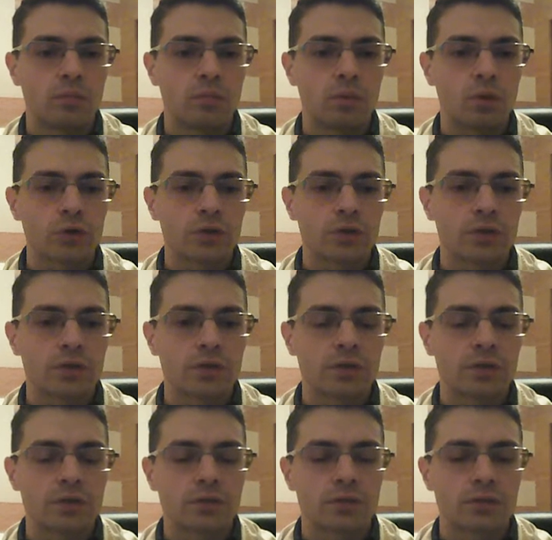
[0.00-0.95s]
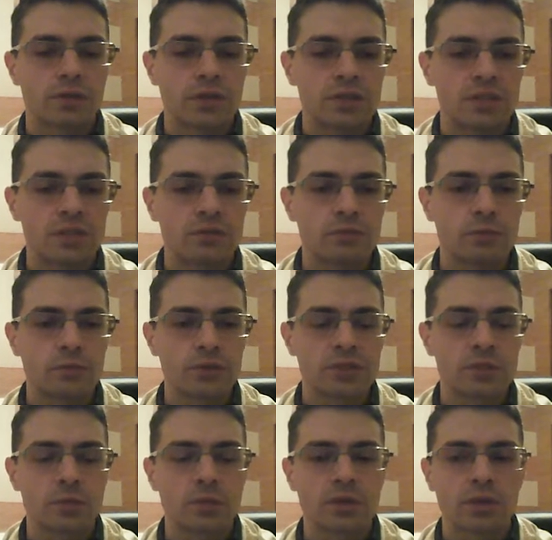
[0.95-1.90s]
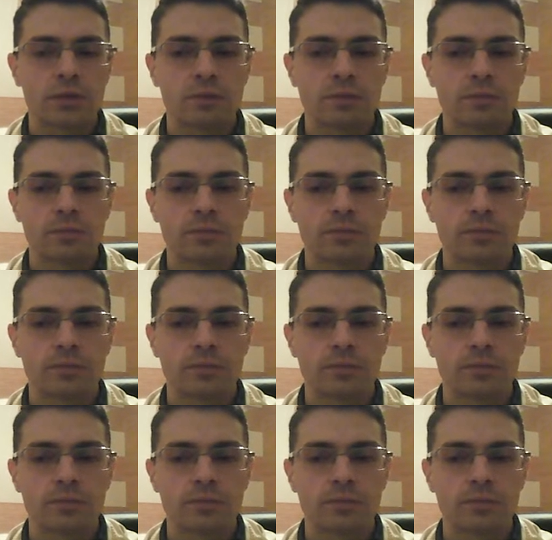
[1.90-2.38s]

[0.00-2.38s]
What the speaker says: blocking the c4 square.